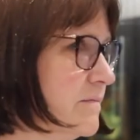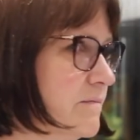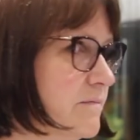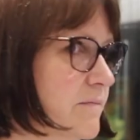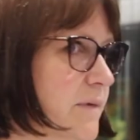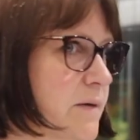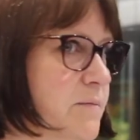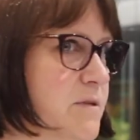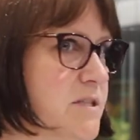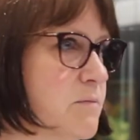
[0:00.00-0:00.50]

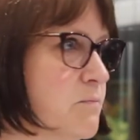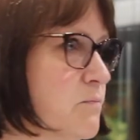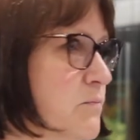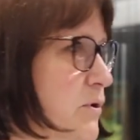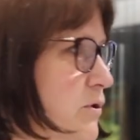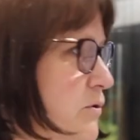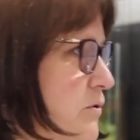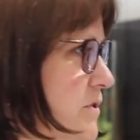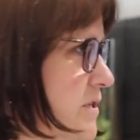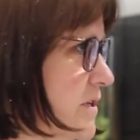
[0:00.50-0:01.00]
might be some
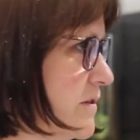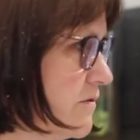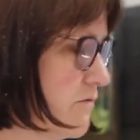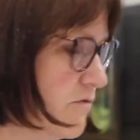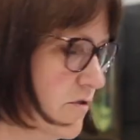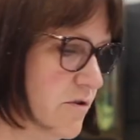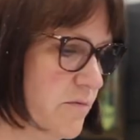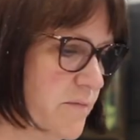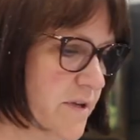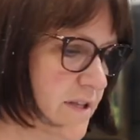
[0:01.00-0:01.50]
booze in the
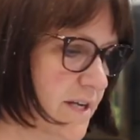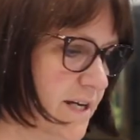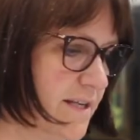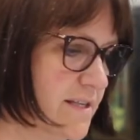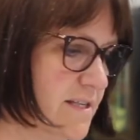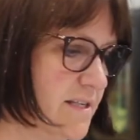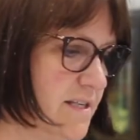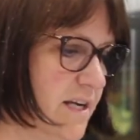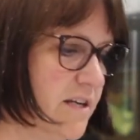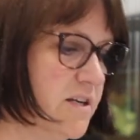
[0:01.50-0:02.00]
room at that
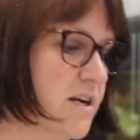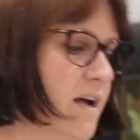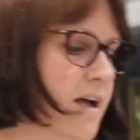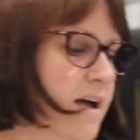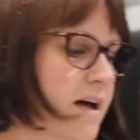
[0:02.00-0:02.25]
stage.